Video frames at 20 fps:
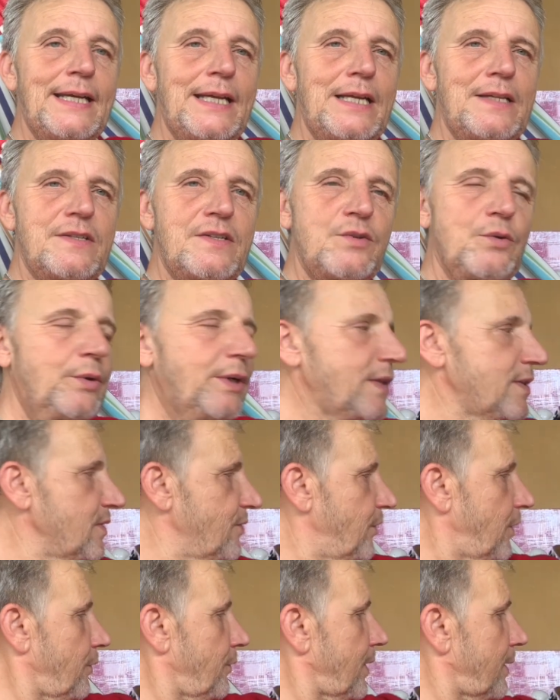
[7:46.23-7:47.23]
And so it's
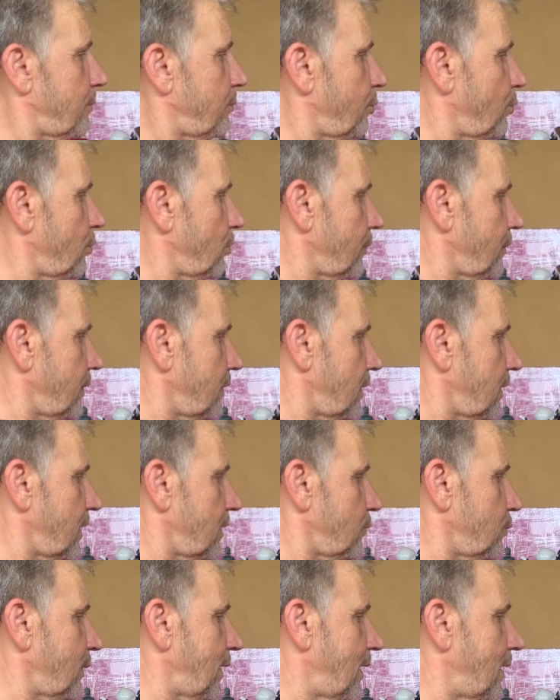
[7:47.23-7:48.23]
very important
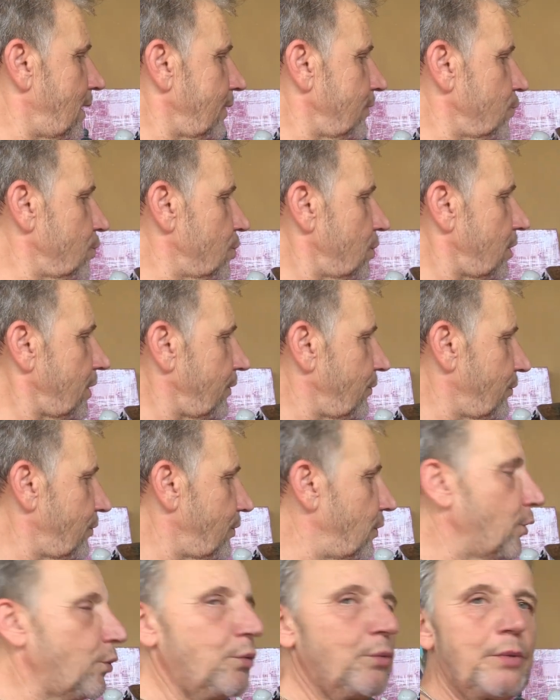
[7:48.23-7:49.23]
that we actually
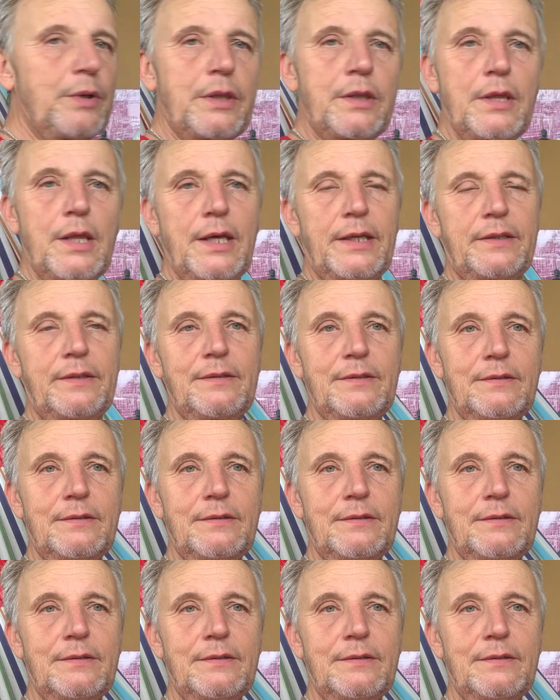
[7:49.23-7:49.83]
flow with that.